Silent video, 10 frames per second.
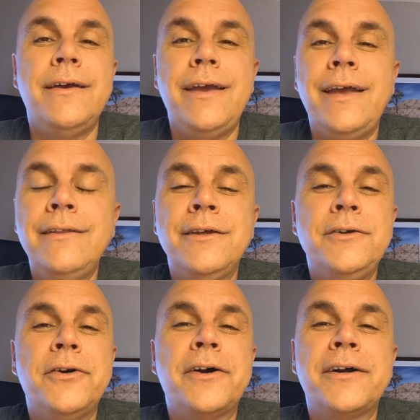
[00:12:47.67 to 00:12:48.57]
in the
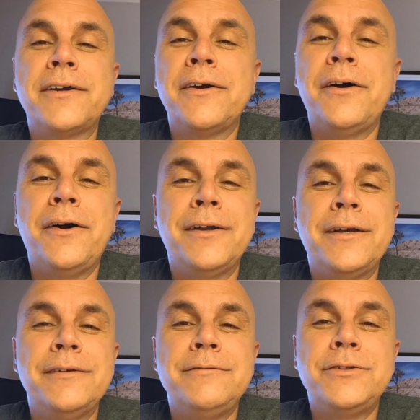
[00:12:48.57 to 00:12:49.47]
dark on
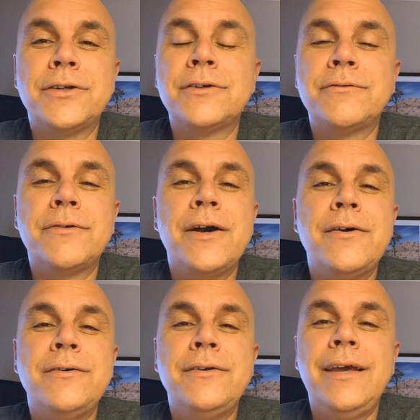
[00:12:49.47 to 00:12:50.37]
a dirt
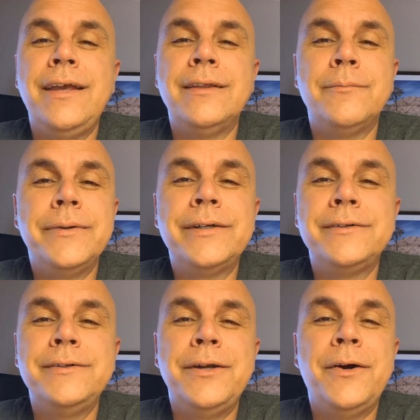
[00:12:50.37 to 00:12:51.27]
road in the
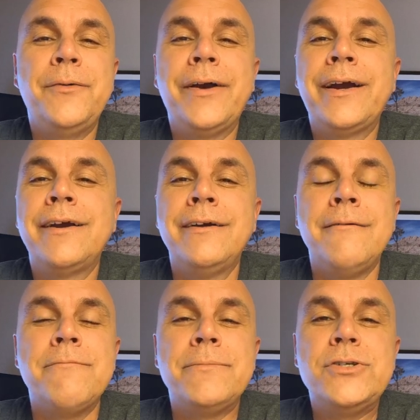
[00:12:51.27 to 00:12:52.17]
middle of nowhere,
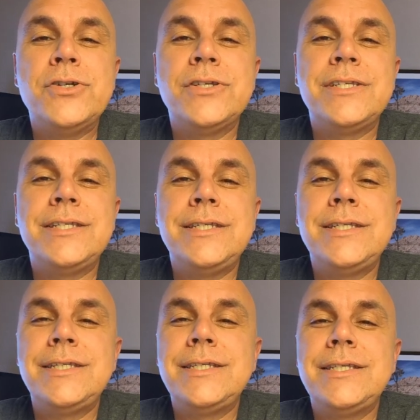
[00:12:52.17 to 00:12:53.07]
just
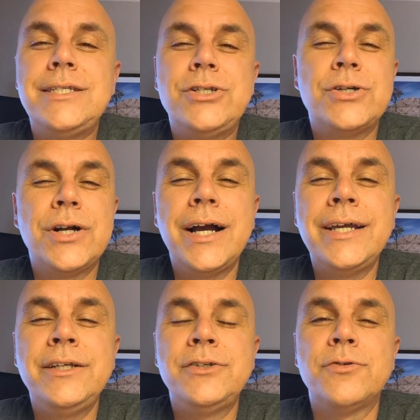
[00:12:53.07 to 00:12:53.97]

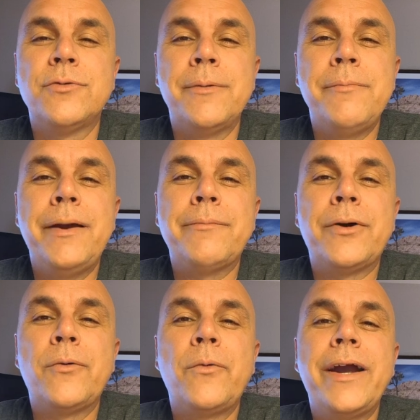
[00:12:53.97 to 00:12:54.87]
trying to
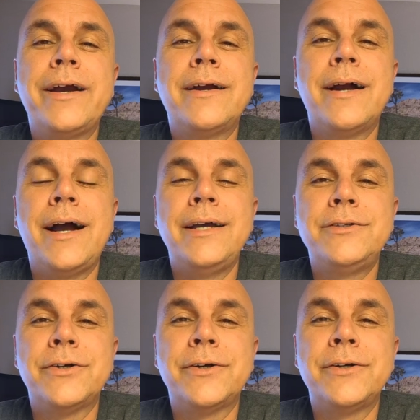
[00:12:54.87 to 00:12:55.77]
remember where I
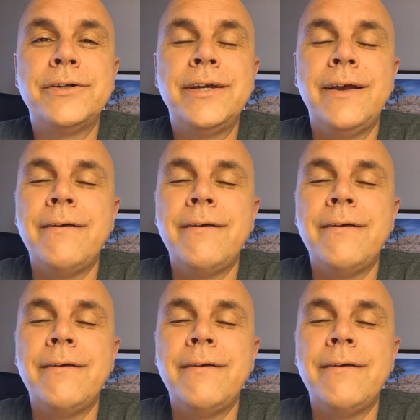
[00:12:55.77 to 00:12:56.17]
turned.